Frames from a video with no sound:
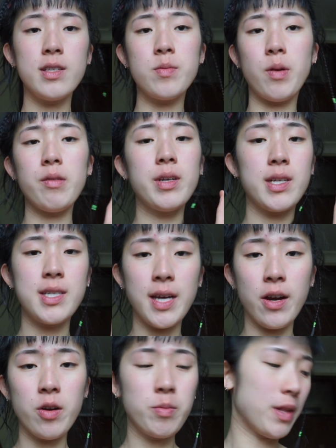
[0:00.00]
is probably a
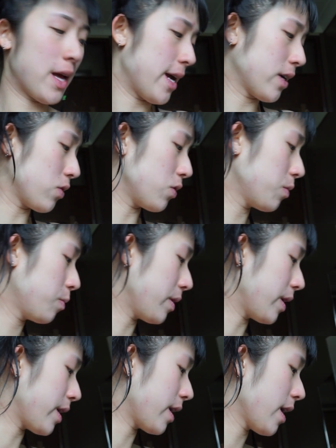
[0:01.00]
terrible angle,
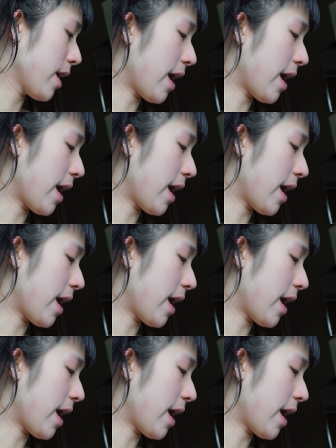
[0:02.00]
but